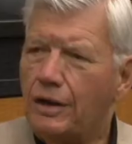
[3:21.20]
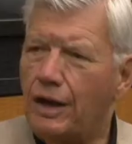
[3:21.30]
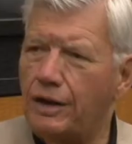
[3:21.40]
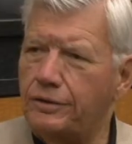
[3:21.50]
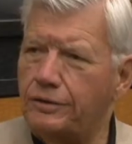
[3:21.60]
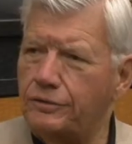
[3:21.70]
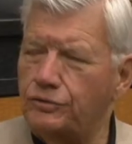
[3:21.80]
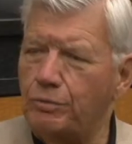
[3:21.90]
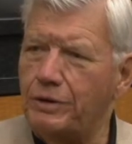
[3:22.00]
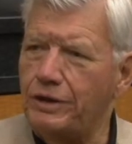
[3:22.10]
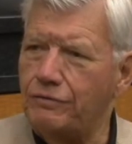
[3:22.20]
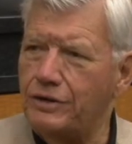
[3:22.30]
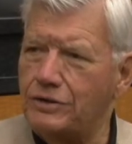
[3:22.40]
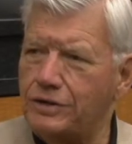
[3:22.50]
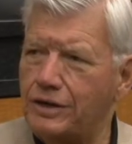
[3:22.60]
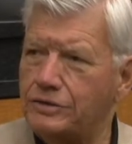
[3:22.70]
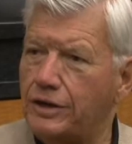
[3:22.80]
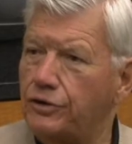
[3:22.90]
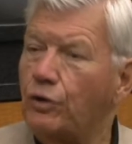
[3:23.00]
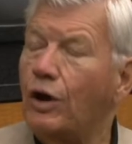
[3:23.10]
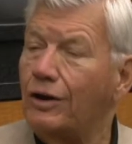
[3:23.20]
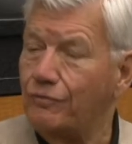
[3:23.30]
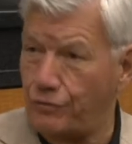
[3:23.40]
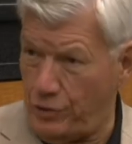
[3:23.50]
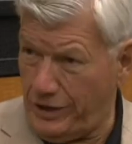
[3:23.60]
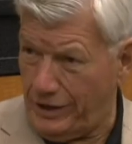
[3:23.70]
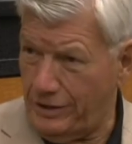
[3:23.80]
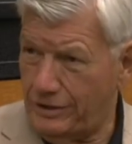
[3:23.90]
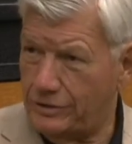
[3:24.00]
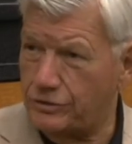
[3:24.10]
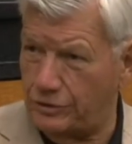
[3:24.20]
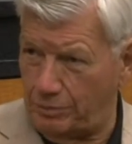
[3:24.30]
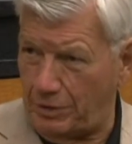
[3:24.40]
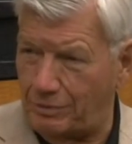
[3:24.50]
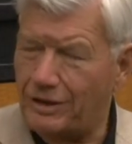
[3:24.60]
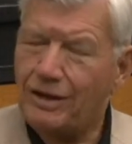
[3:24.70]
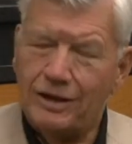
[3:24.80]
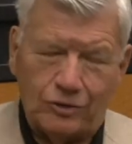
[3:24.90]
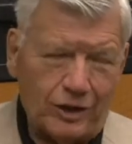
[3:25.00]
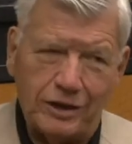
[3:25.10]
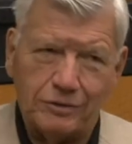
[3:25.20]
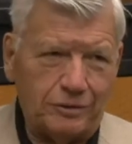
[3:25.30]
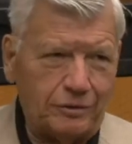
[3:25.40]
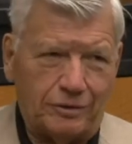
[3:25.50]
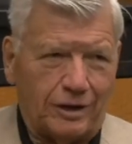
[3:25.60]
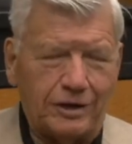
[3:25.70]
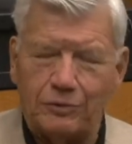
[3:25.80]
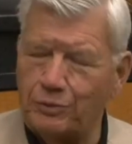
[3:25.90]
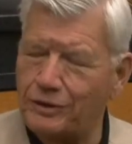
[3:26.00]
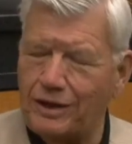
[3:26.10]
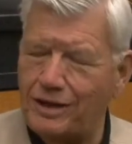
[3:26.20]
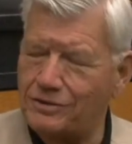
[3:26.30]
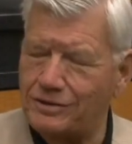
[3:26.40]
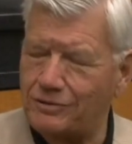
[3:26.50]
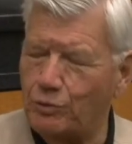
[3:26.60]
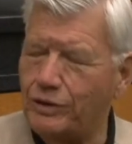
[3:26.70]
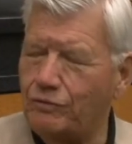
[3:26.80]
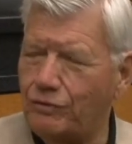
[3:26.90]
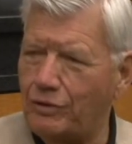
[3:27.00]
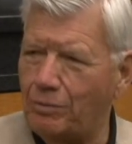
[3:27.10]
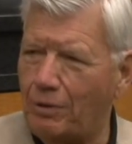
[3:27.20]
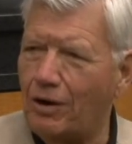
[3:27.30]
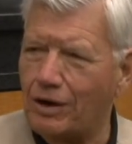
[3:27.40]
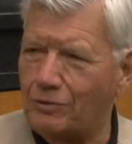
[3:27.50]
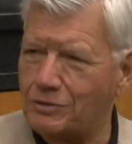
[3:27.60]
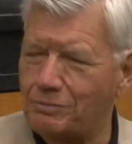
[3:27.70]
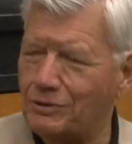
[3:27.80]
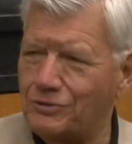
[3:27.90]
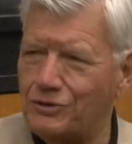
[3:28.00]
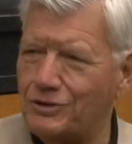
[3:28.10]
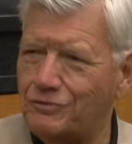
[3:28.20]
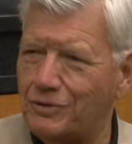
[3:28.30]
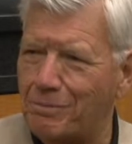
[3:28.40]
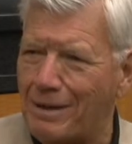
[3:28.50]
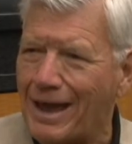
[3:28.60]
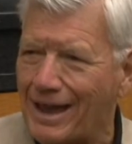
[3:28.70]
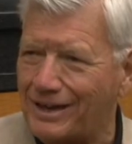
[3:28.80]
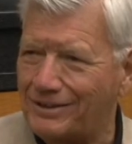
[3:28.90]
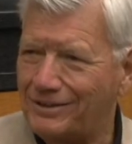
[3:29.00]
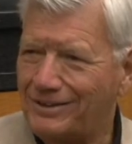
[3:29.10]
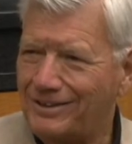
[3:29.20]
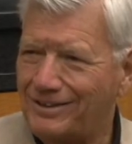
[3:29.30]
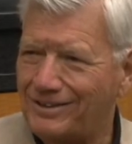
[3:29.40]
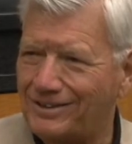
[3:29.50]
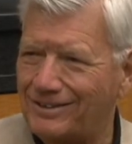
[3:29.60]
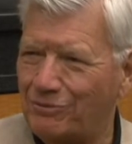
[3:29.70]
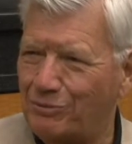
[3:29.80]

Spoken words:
And so many of these things I know are free to the public. You know, I didn't realize that Wingfield Park was built just for the band. Yeah.